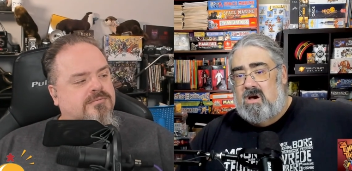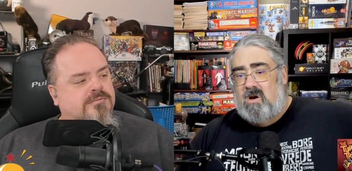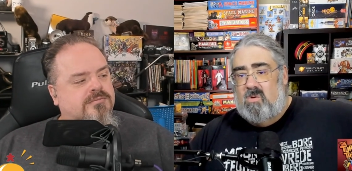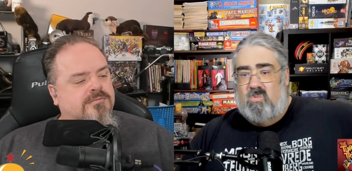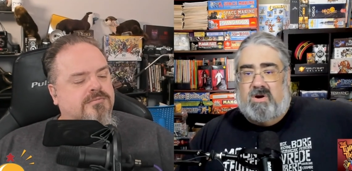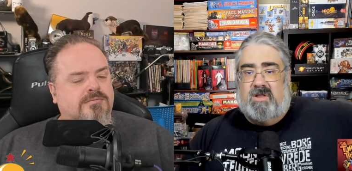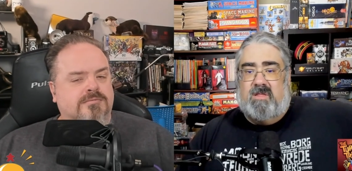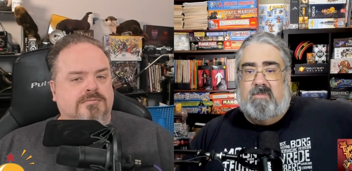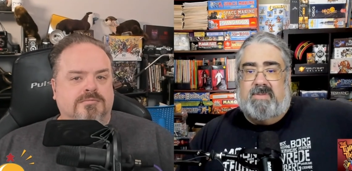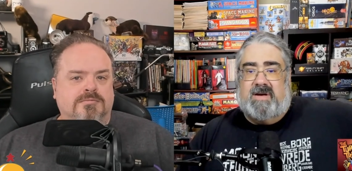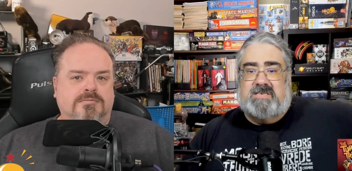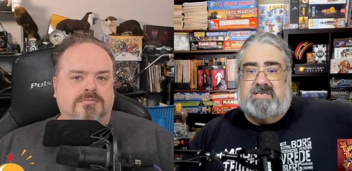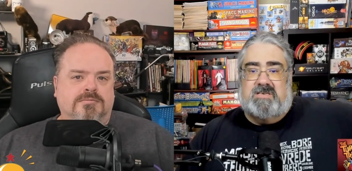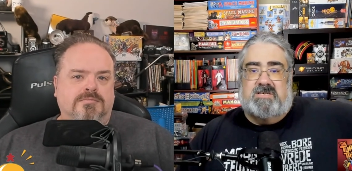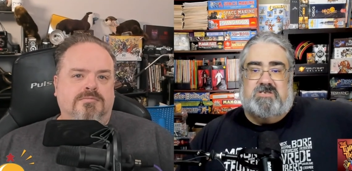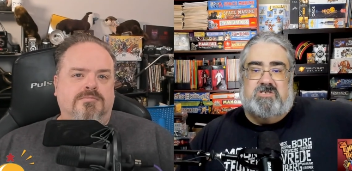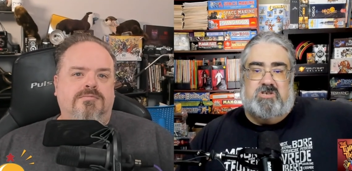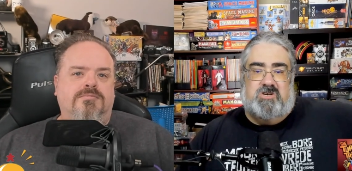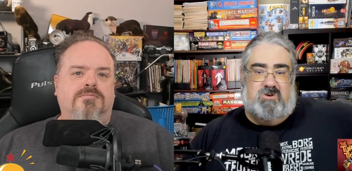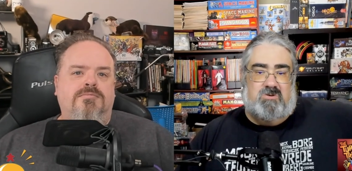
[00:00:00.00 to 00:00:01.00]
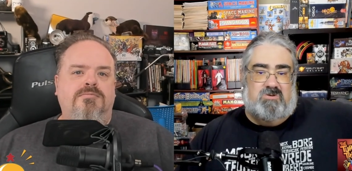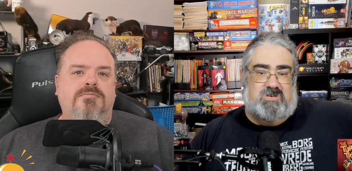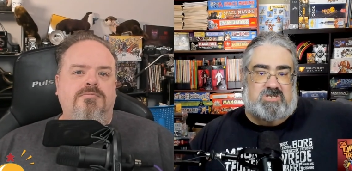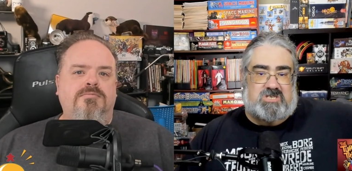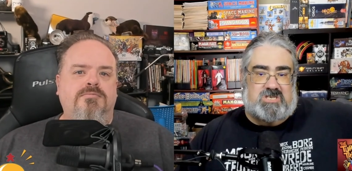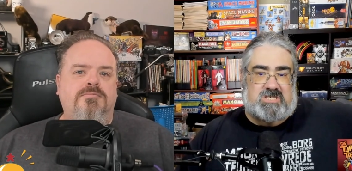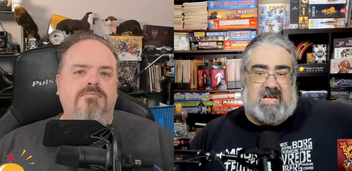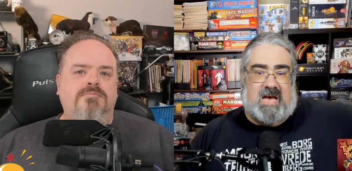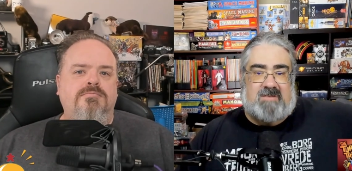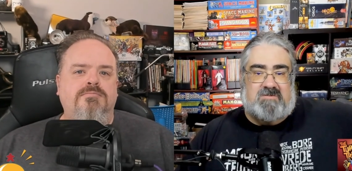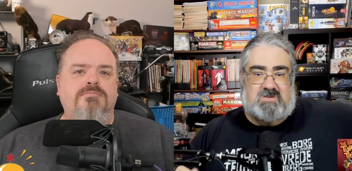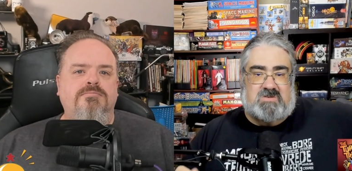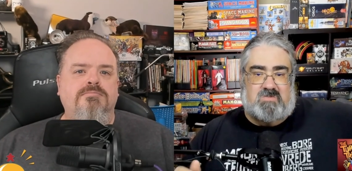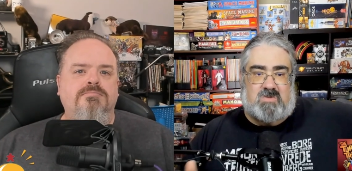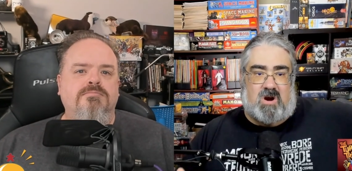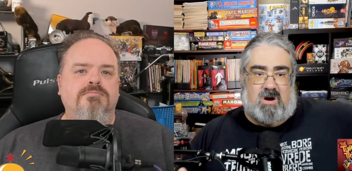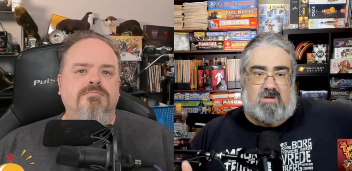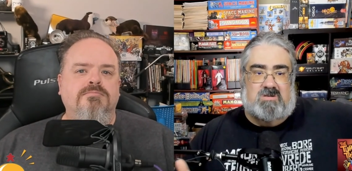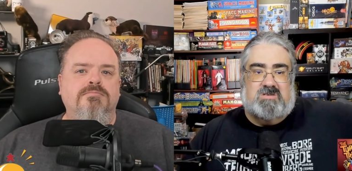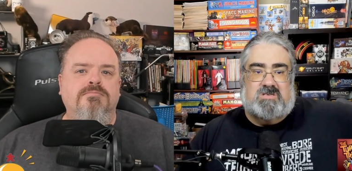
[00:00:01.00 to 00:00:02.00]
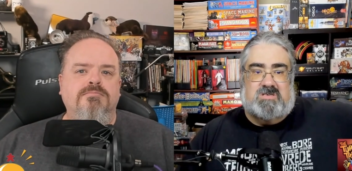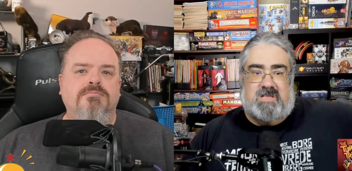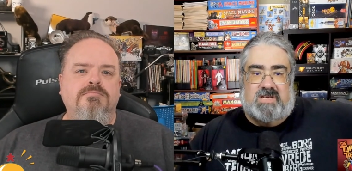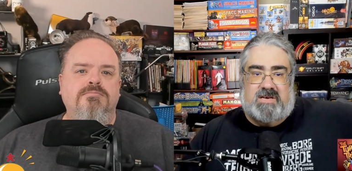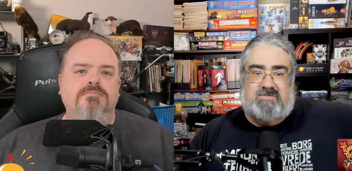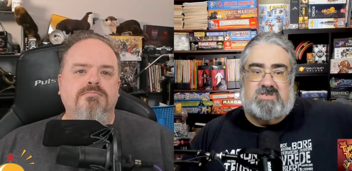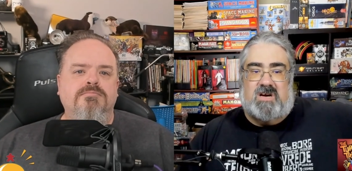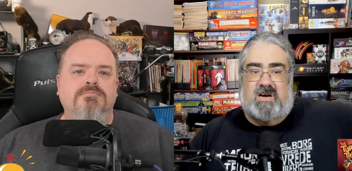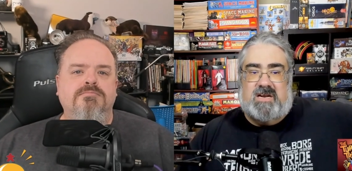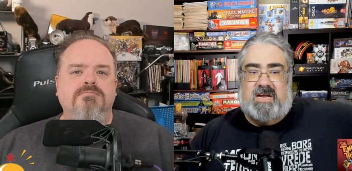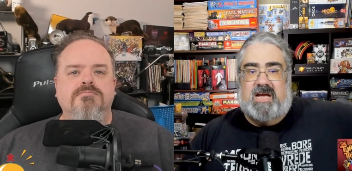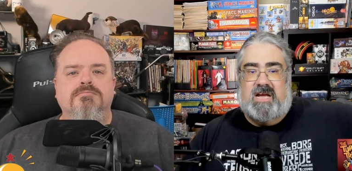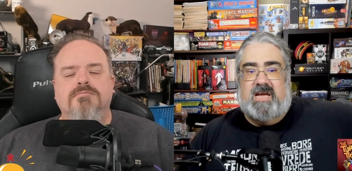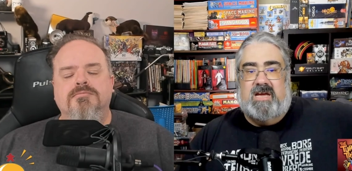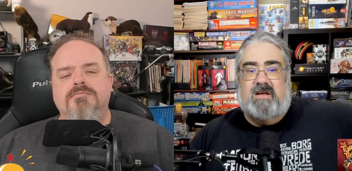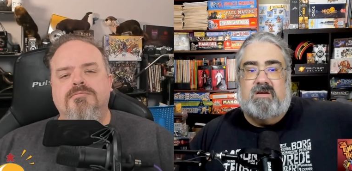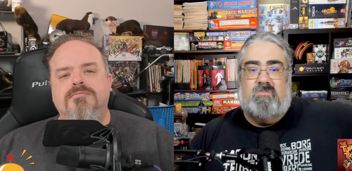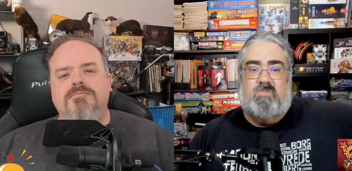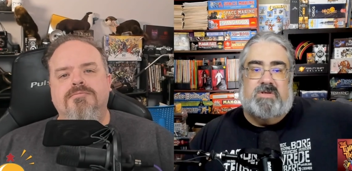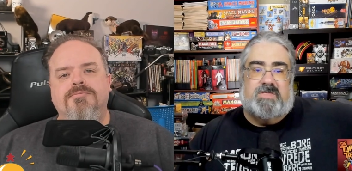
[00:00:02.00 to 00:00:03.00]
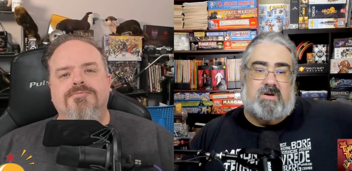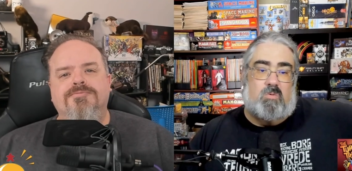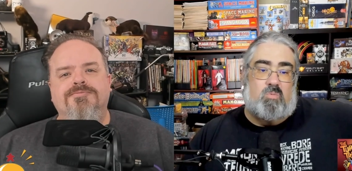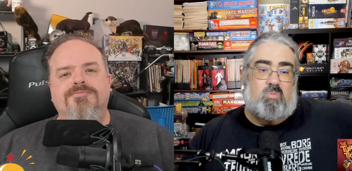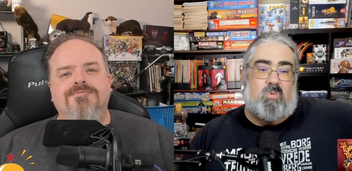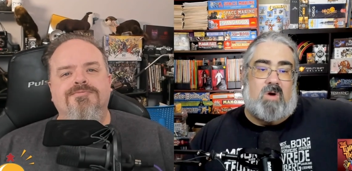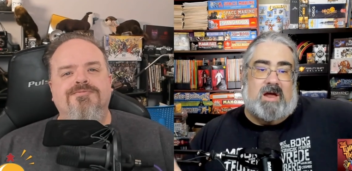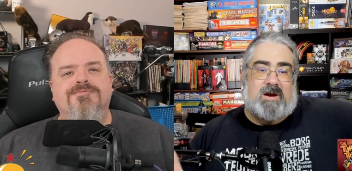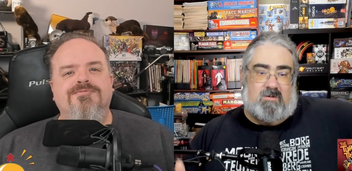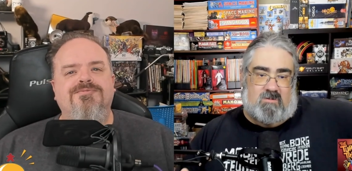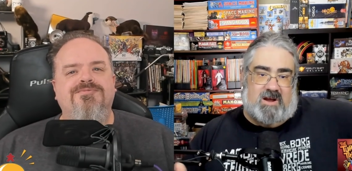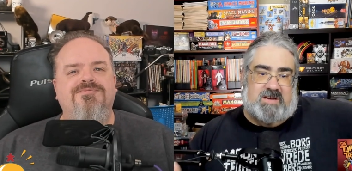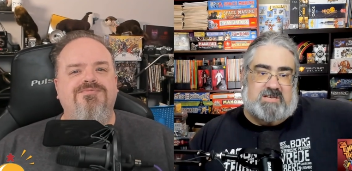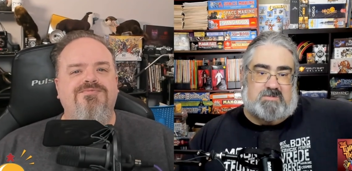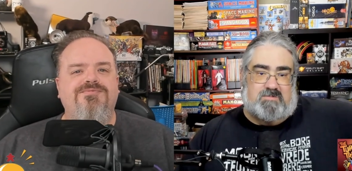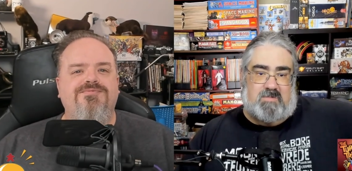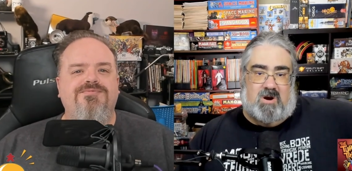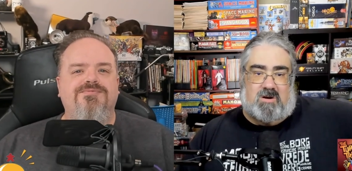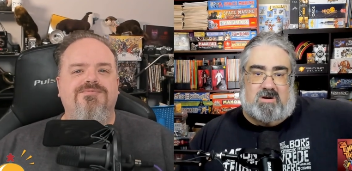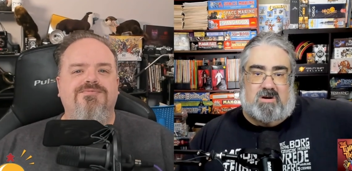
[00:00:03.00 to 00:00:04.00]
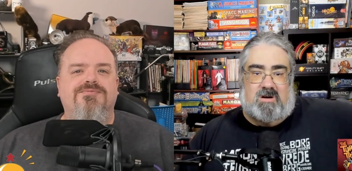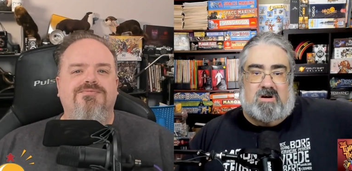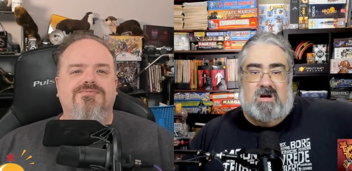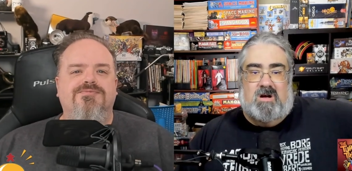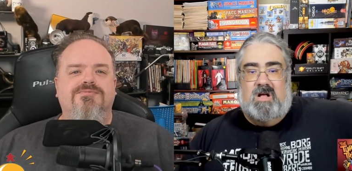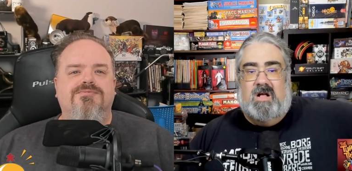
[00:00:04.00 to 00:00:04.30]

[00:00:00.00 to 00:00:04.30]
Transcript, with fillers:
Speaker 1: one of the best things you do is just have some card sleeves on hand with a red erase marker.